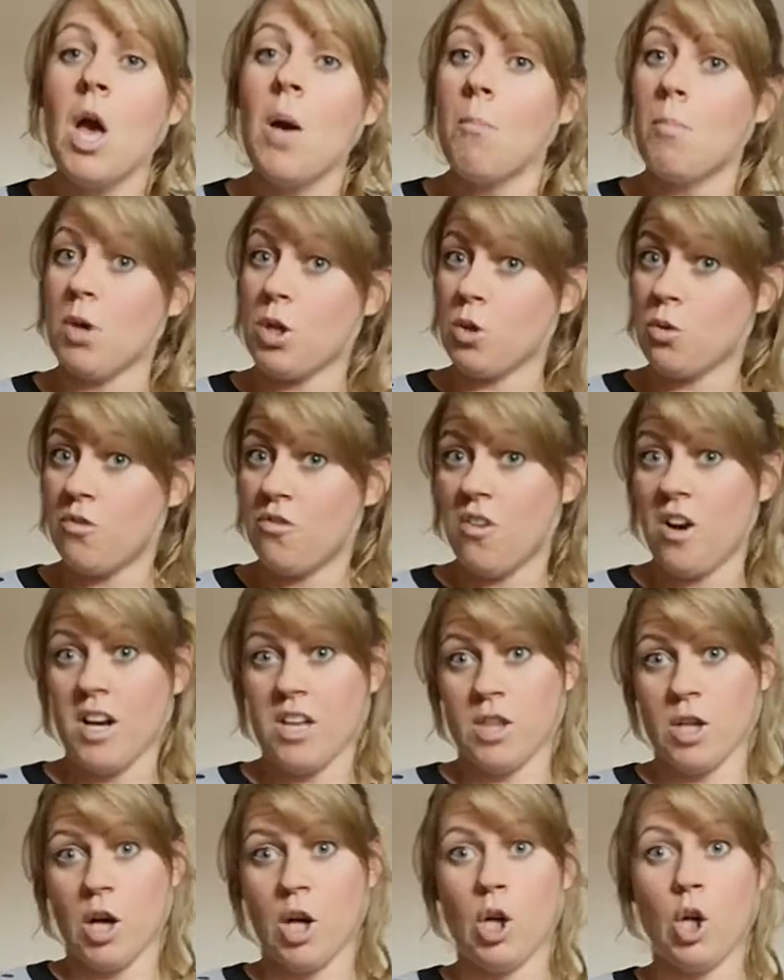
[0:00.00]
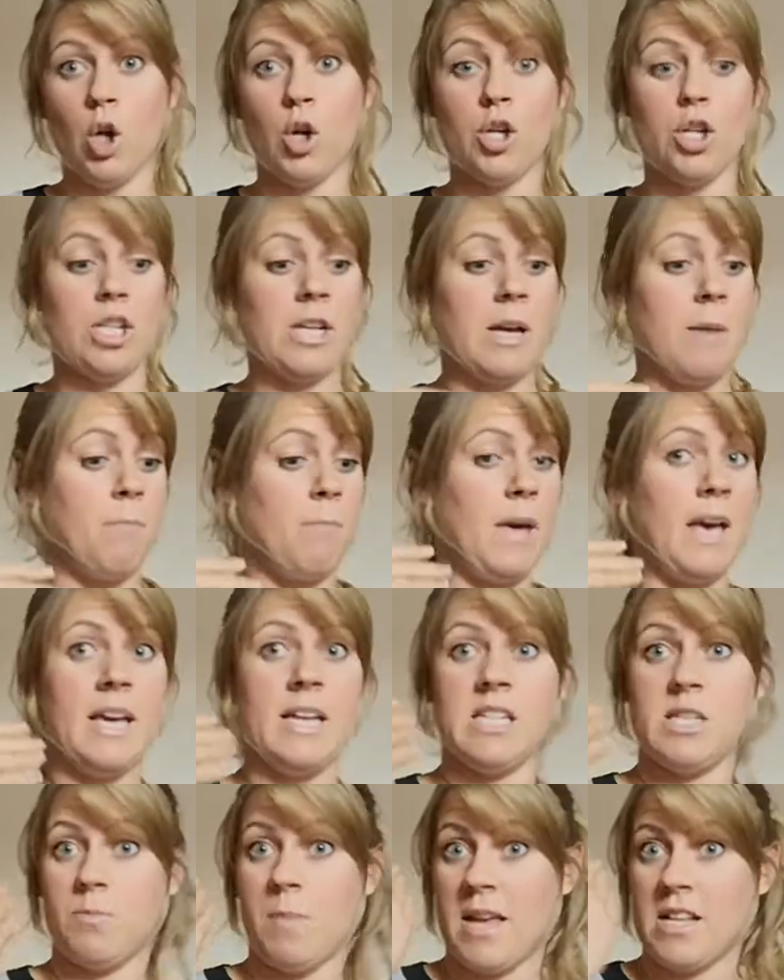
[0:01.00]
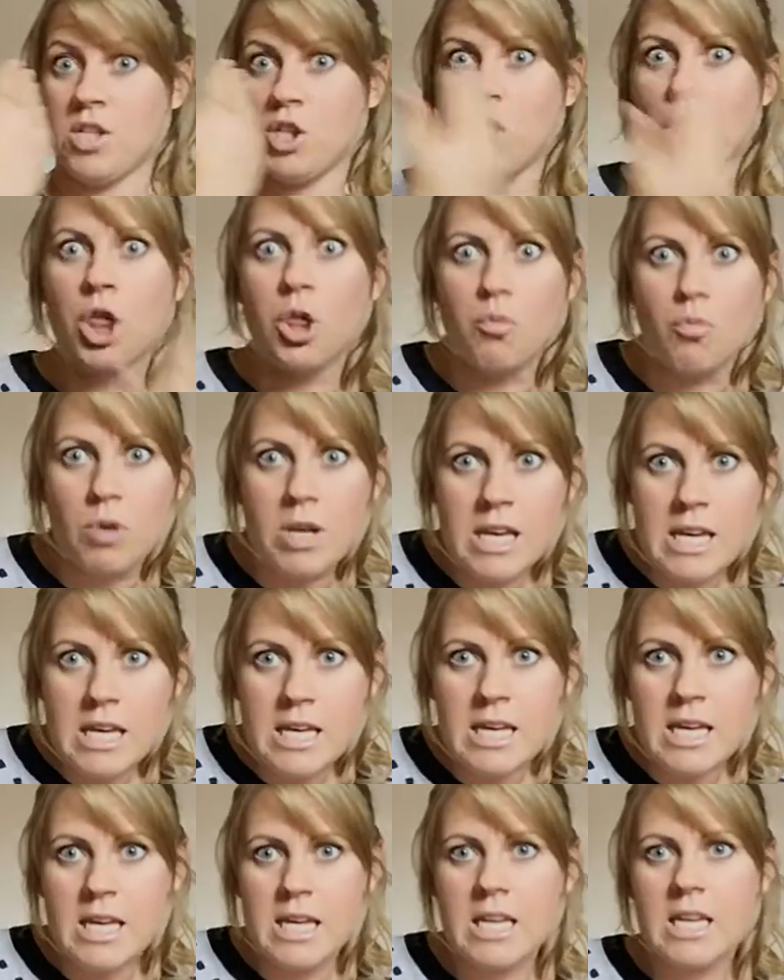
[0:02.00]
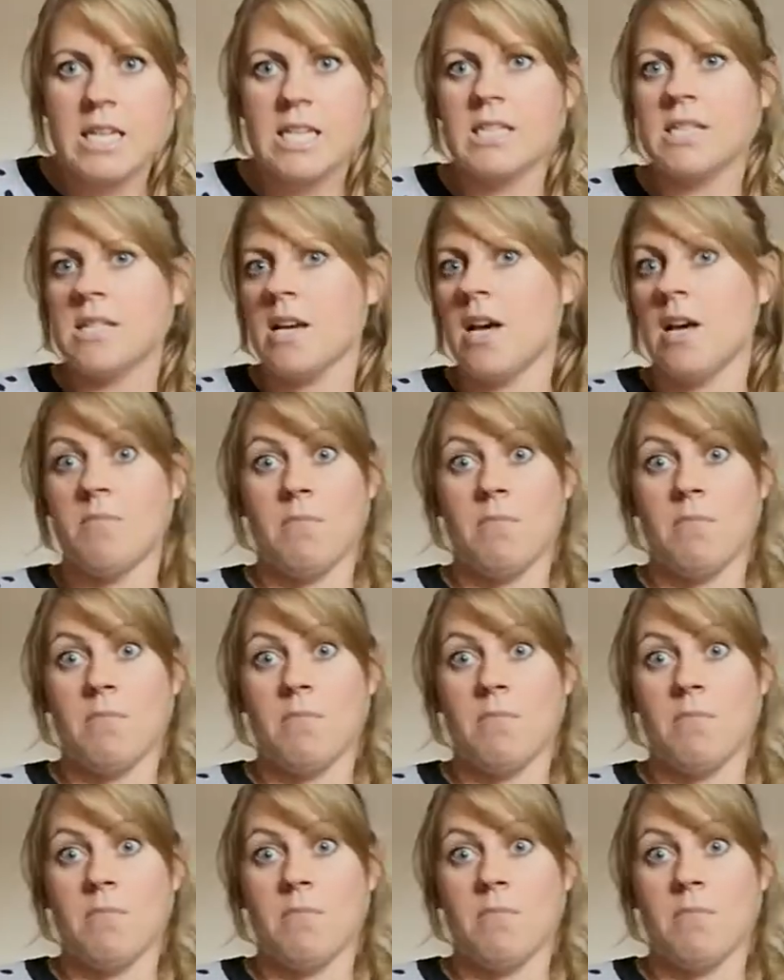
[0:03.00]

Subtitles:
but you'll find that a lot of champagne spends 3 years,